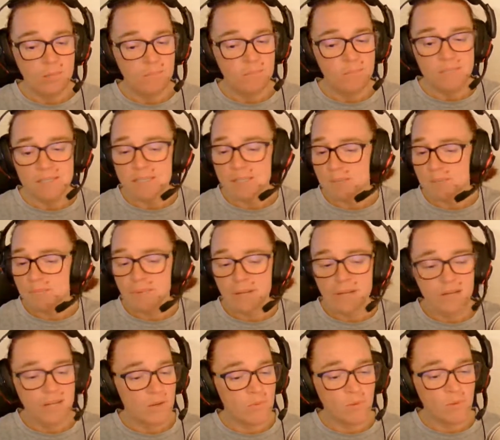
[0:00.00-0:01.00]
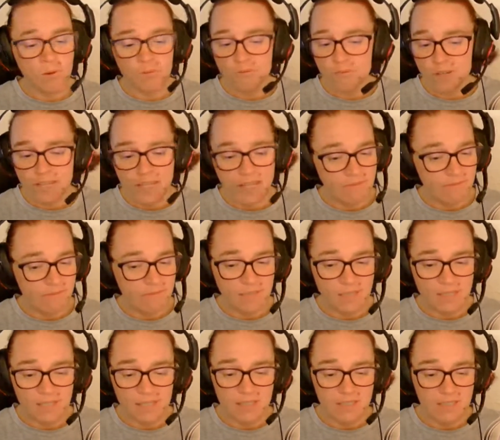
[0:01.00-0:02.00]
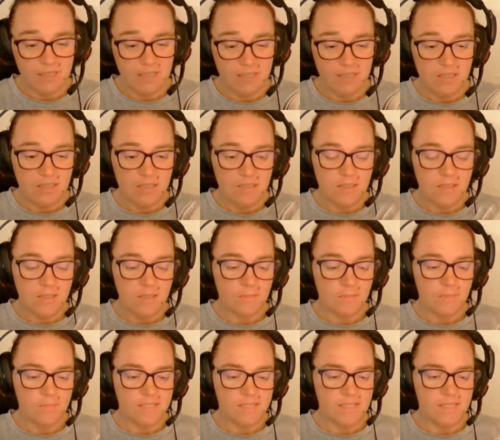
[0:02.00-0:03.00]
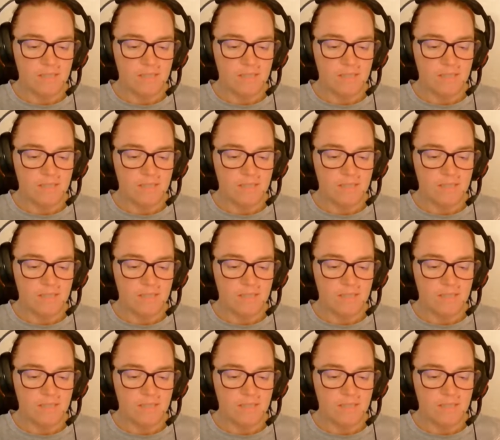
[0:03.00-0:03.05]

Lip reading: "Mrs. Barry won't forgive me." "Mrs.